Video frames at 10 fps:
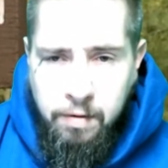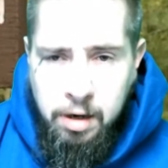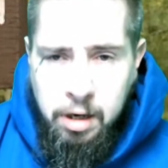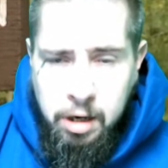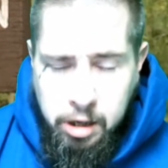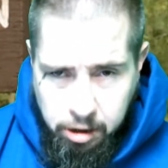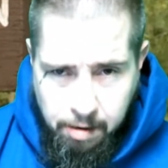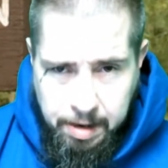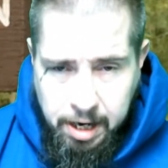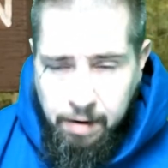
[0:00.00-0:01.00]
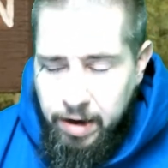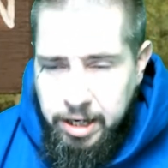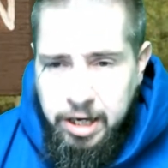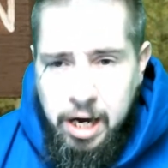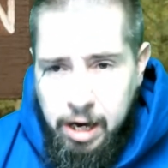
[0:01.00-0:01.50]
You know what I mean?
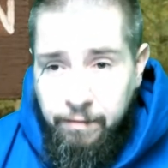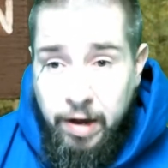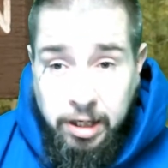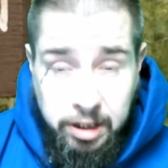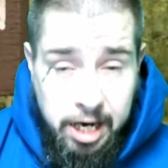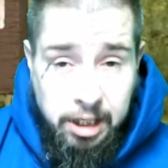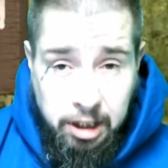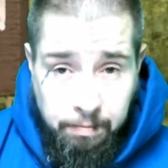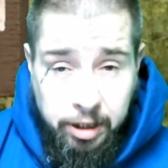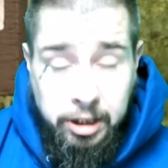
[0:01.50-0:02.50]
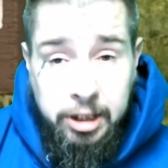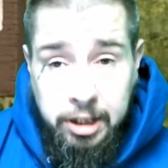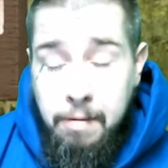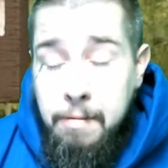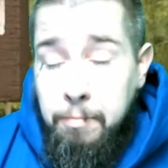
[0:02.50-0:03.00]
If they say something,
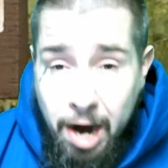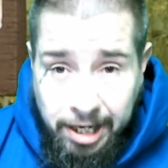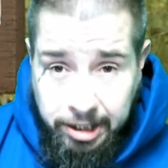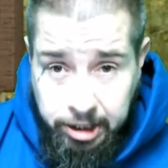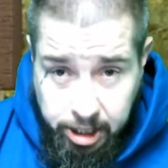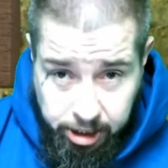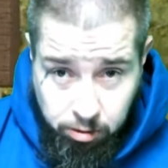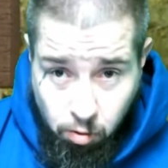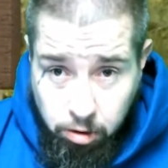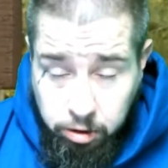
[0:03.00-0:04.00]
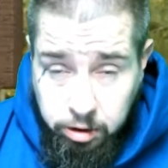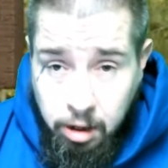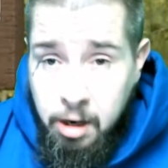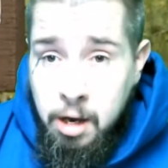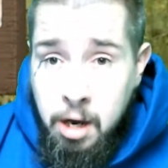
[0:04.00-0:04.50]
practice these words.
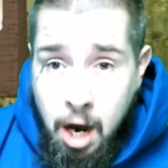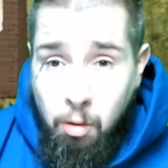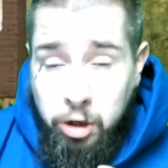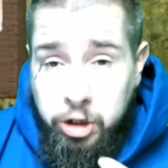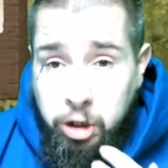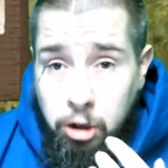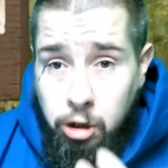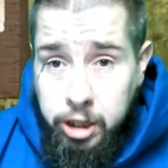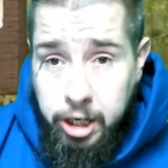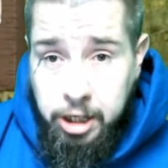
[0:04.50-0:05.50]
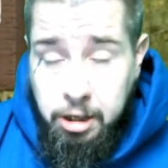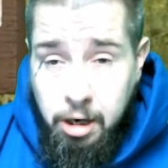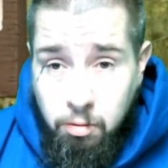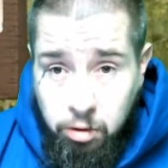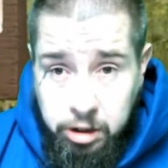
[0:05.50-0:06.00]
I want you to look into
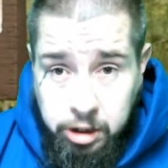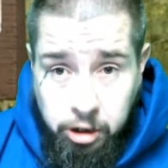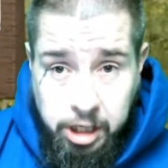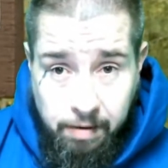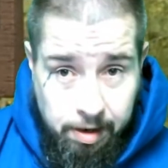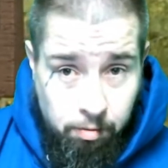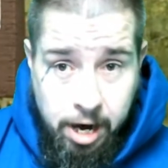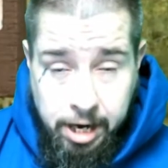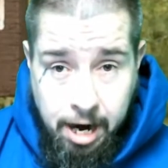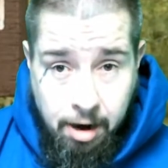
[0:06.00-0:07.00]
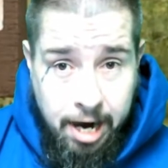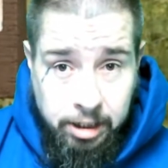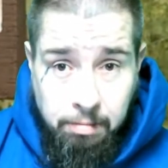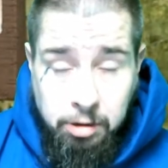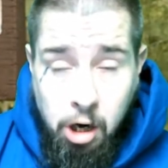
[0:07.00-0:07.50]
your TV right now as
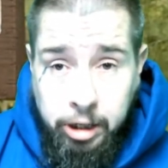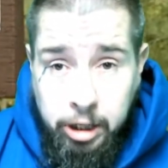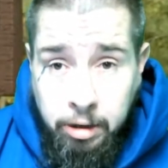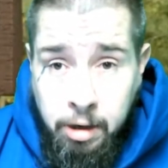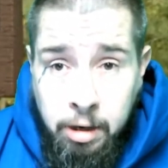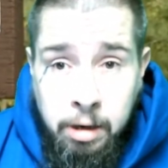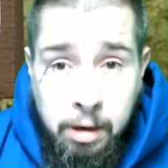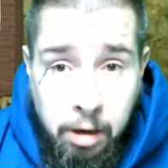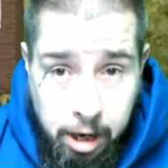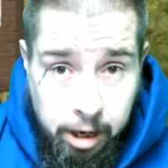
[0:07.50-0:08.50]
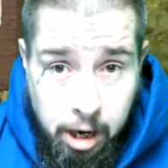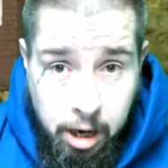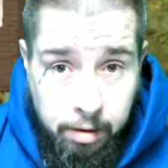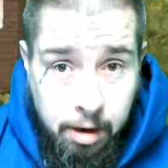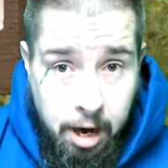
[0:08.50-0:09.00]
I'm talking and
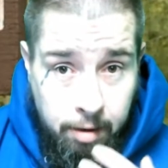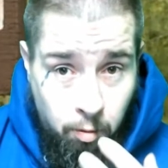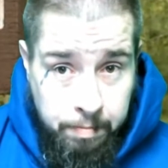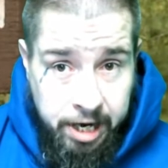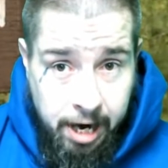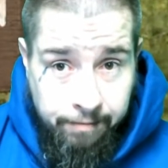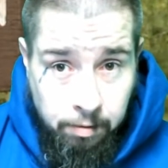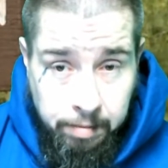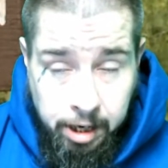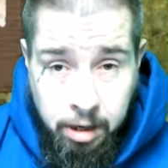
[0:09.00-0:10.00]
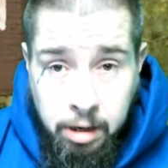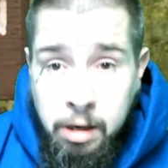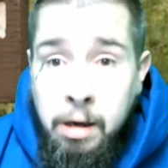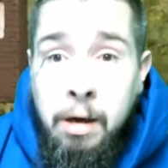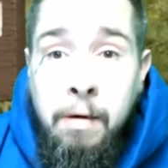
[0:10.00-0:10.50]
repeat after me.
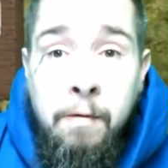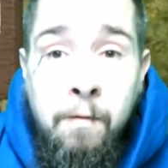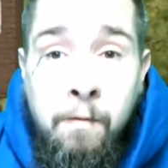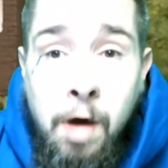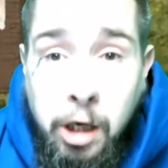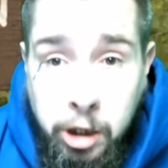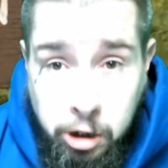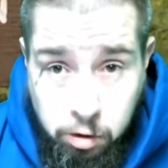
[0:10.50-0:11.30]
Fuck you.